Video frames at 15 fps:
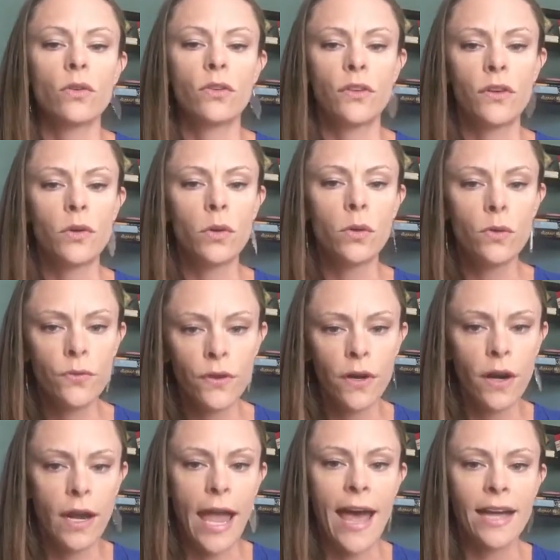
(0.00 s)
two
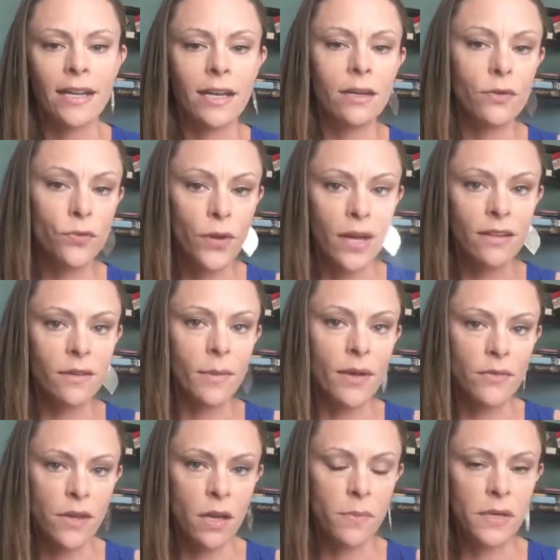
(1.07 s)
for adding a friend to
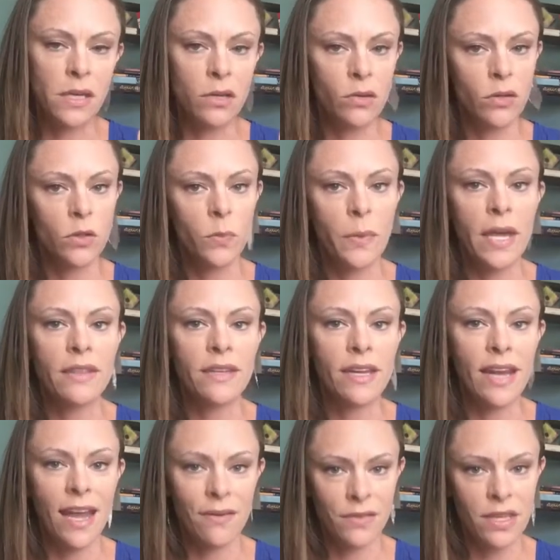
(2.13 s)
my VIP group and
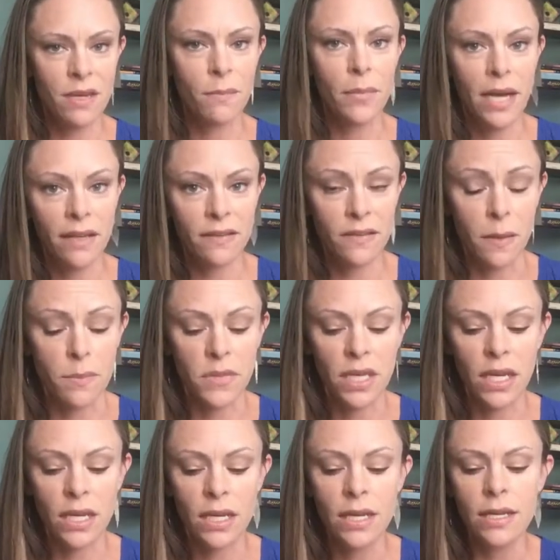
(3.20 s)
then having them buy
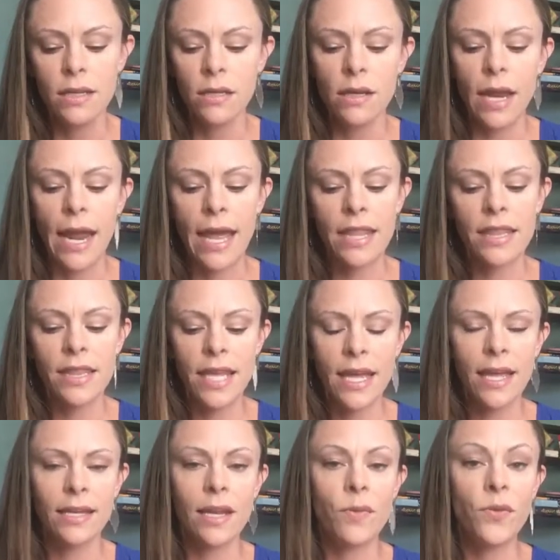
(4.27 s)
something. And
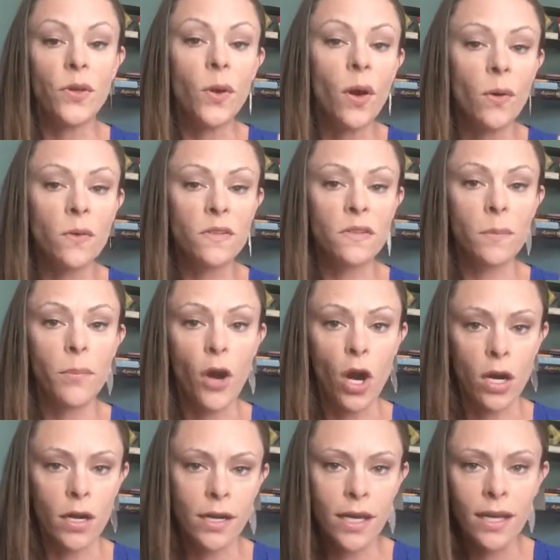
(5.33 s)
then if you host a
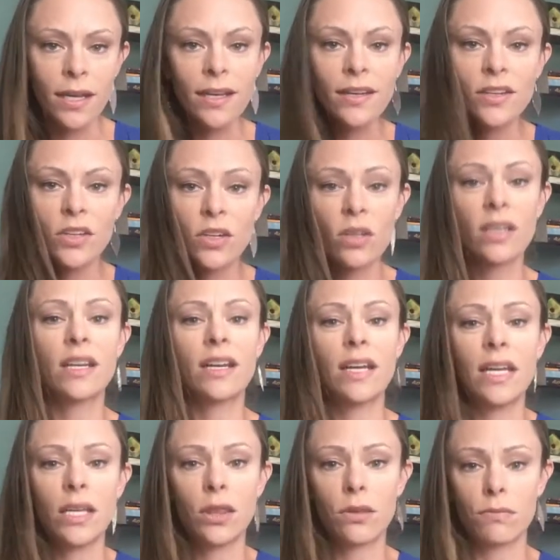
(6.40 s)
party, you're gonna
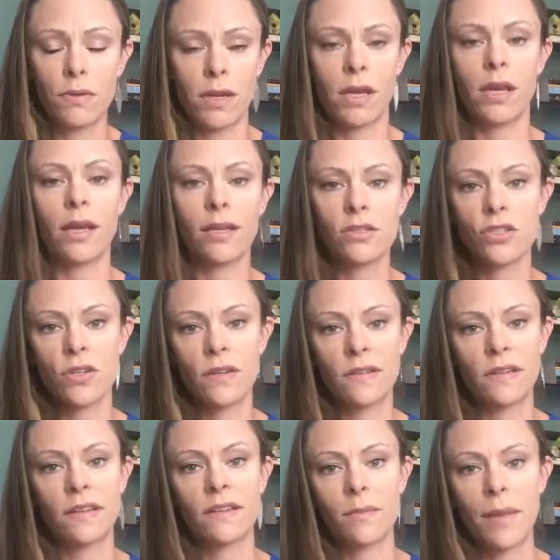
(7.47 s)
get three
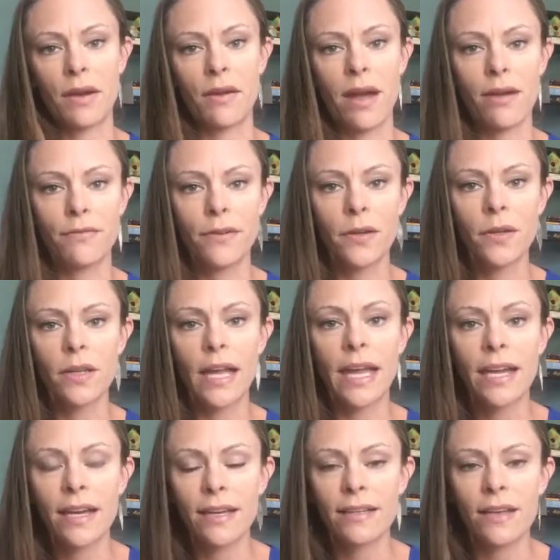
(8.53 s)
entries into my raffle.
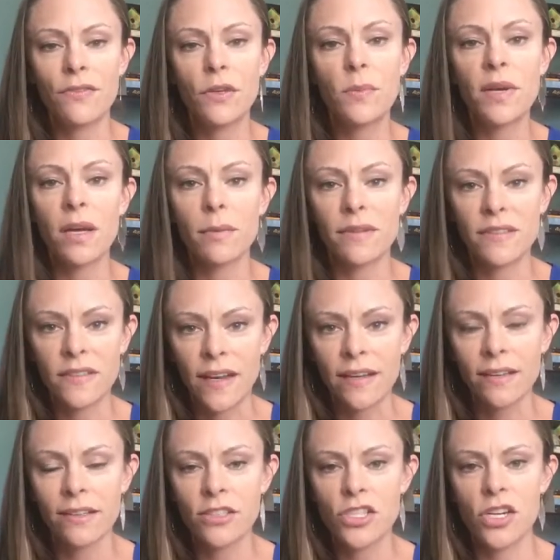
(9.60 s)
And if you become a
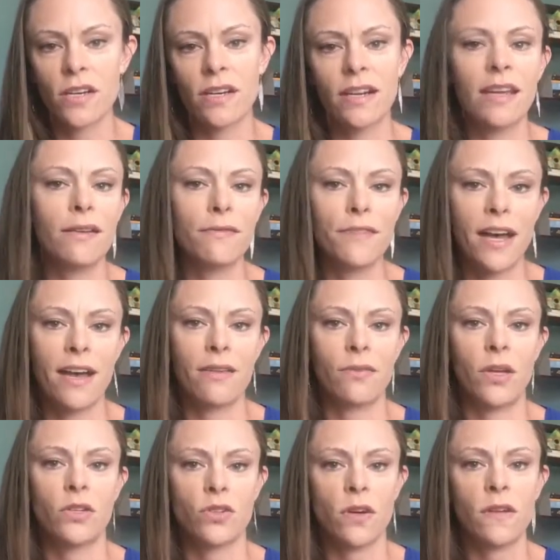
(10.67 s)
stylist, you're gonna get five
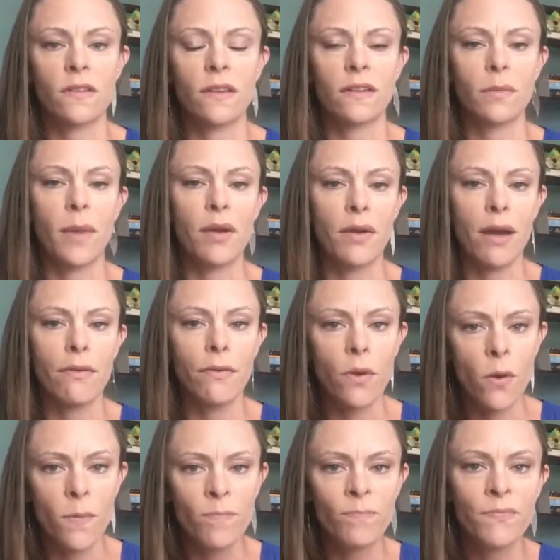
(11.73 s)
entries into my
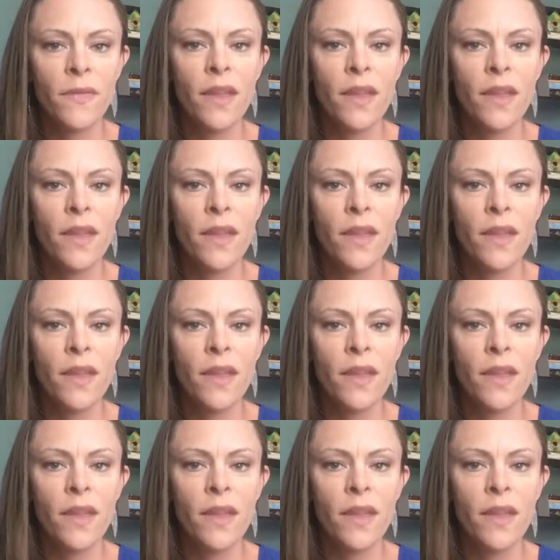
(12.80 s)
raffle.